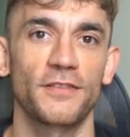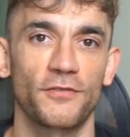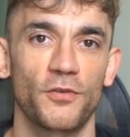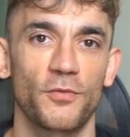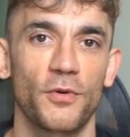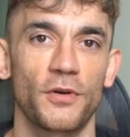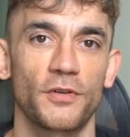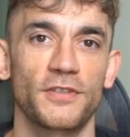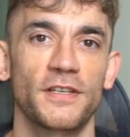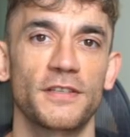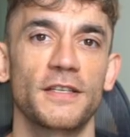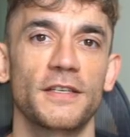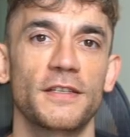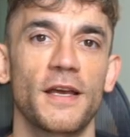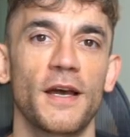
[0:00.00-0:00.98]
Interview
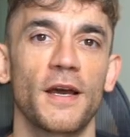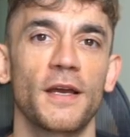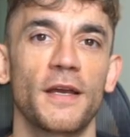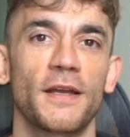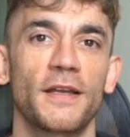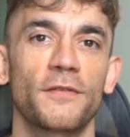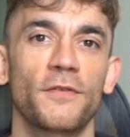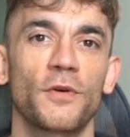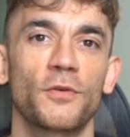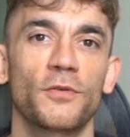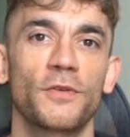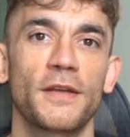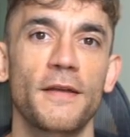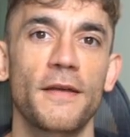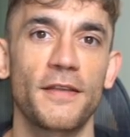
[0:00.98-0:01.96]
processes are
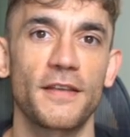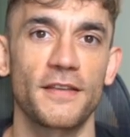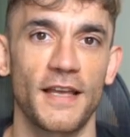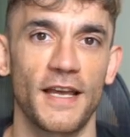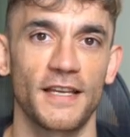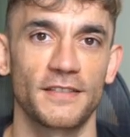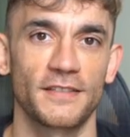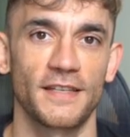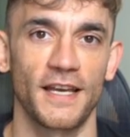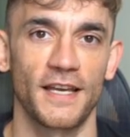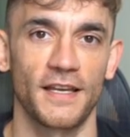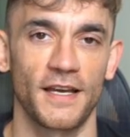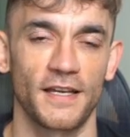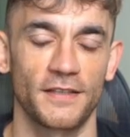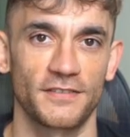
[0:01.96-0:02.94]
evolving to test
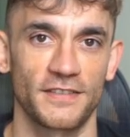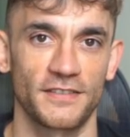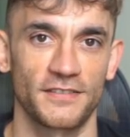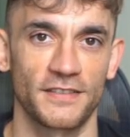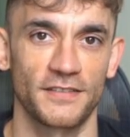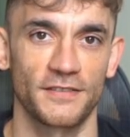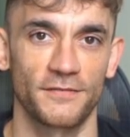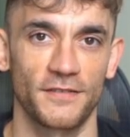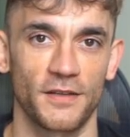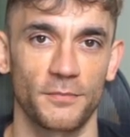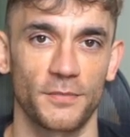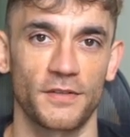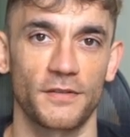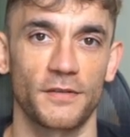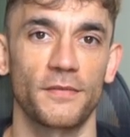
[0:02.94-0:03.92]
AI assisted
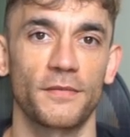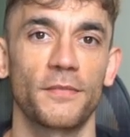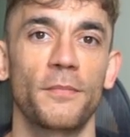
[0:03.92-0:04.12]
development.